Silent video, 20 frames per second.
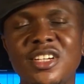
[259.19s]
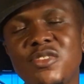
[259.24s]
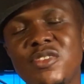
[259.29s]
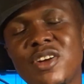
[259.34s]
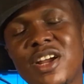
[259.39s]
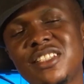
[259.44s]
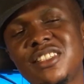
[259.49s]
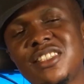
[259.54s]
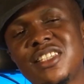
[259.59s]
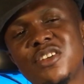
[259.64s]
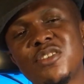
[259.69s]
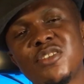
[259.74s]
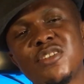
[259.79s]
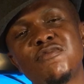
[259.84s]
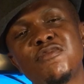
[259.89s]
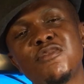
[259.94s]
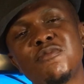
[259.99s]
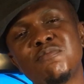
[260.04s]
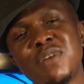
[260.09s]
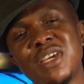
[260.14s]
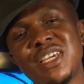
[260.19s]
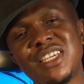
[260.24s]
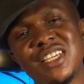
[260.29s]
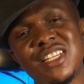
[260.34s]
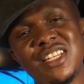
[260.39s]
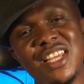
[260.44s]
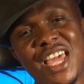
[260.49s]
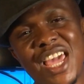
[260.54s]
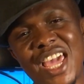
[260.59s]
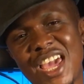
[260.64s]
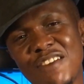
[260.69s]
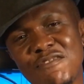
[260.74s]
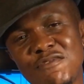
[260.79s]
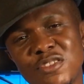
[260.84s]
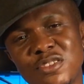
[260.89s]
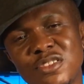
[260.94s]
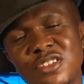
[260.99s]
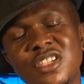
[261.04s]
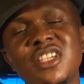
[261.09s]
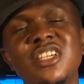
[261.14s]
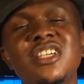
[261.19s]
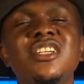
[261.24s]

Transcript: criteria for making heaven.